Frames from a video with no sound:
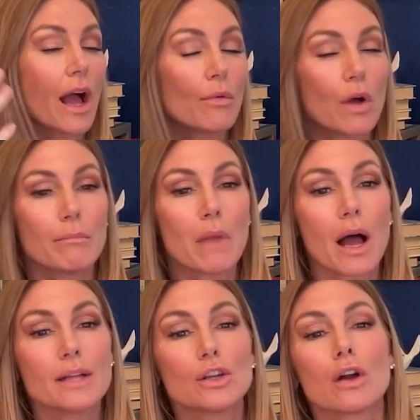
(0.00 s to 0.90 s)
I want
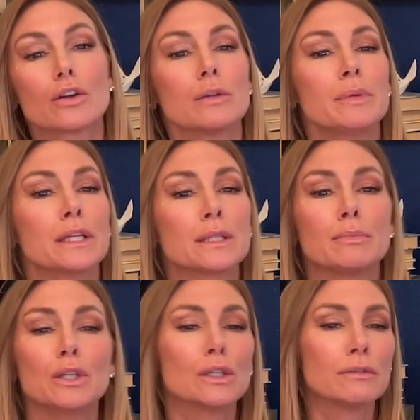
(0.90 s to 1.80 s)
my daughter to be as
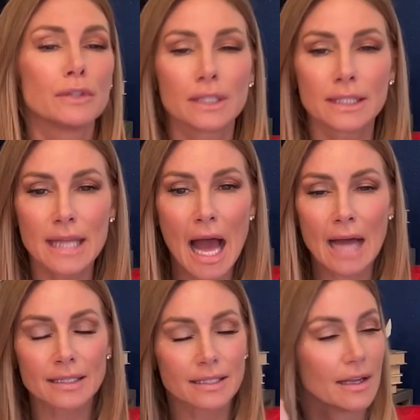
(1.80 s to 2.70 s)
beautiful as
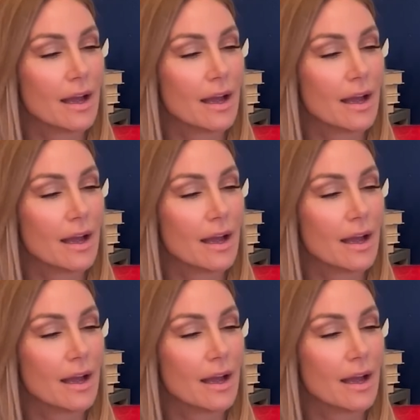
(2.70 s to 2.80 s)
that.